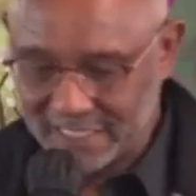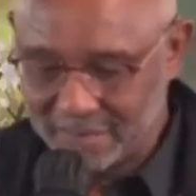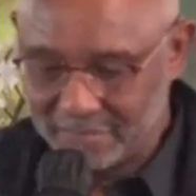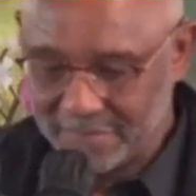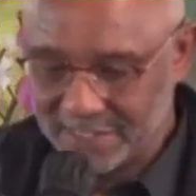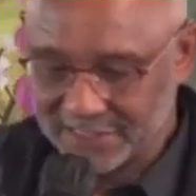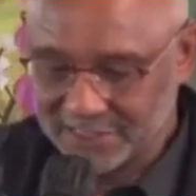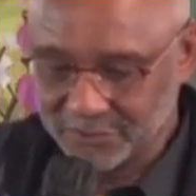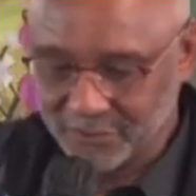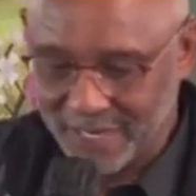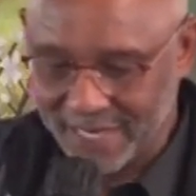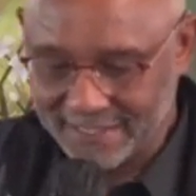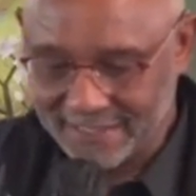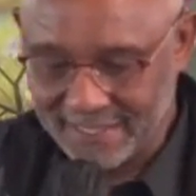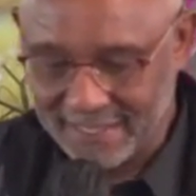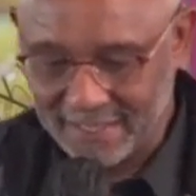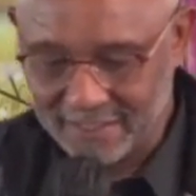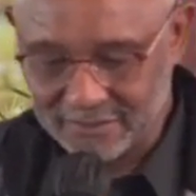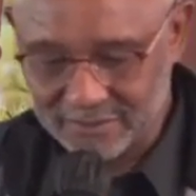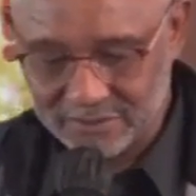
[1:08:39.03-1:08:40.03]
right
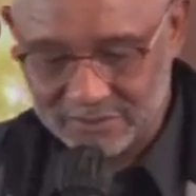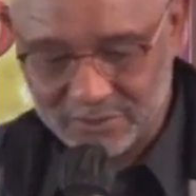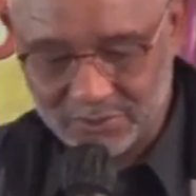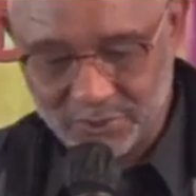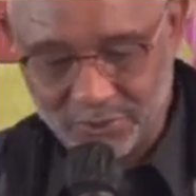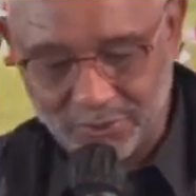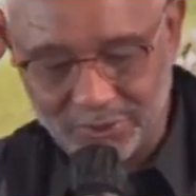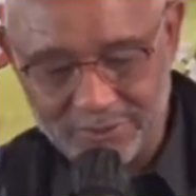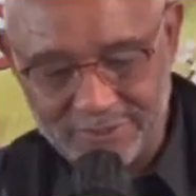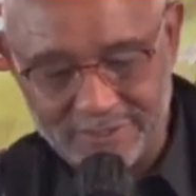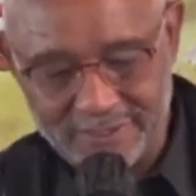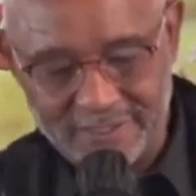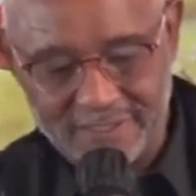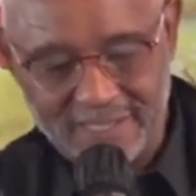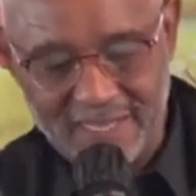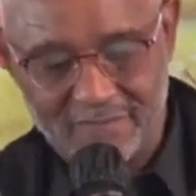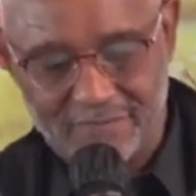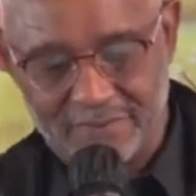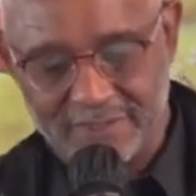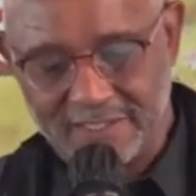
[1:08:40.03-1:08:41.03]
now, Dorothy and
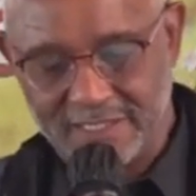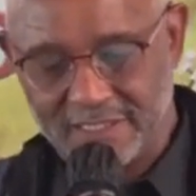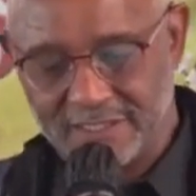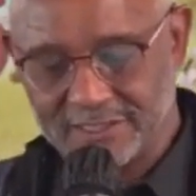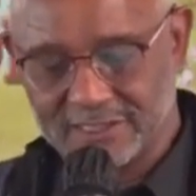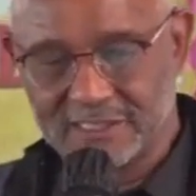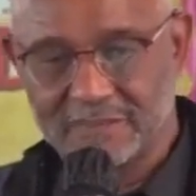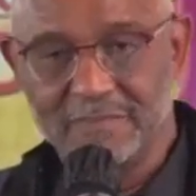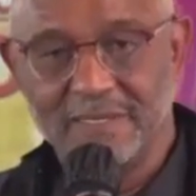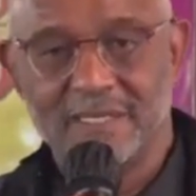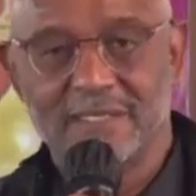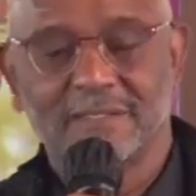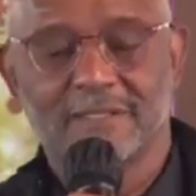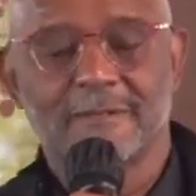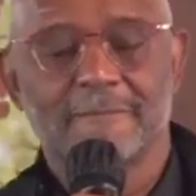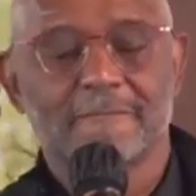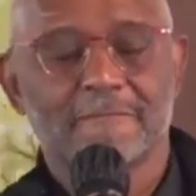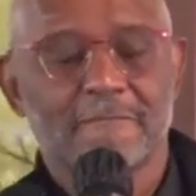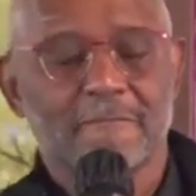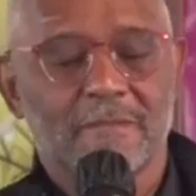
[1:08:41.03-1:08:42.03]
Benita Smith
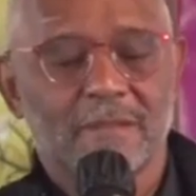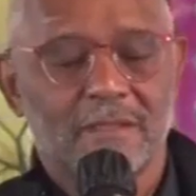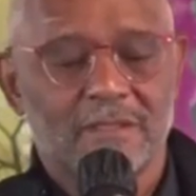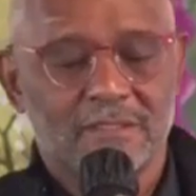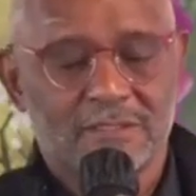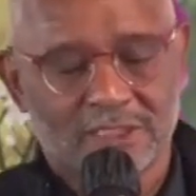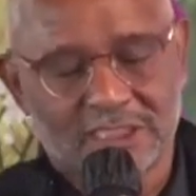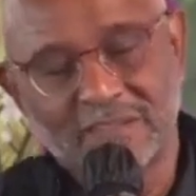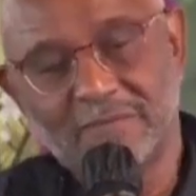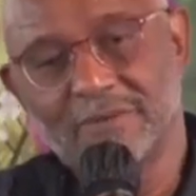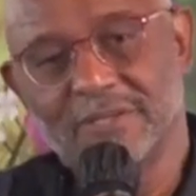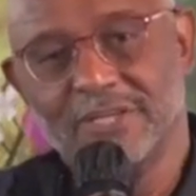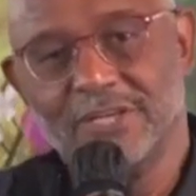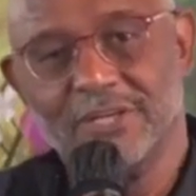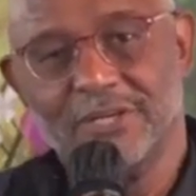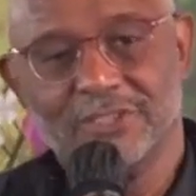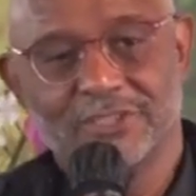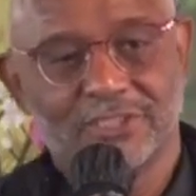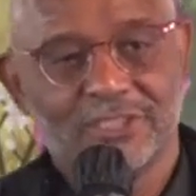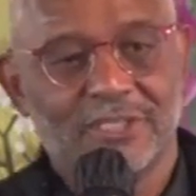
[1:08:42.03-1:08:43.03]
several years
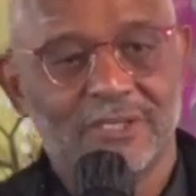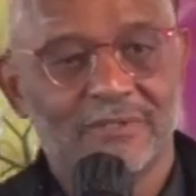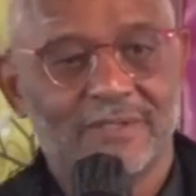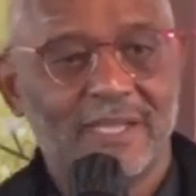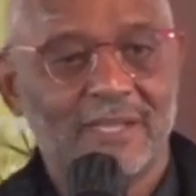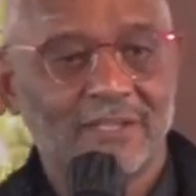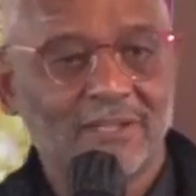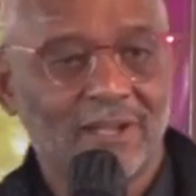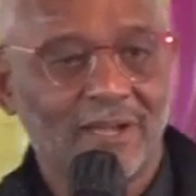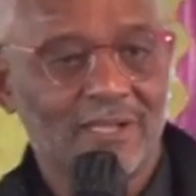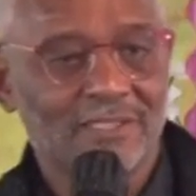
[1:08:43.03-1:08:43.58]
ago, they lost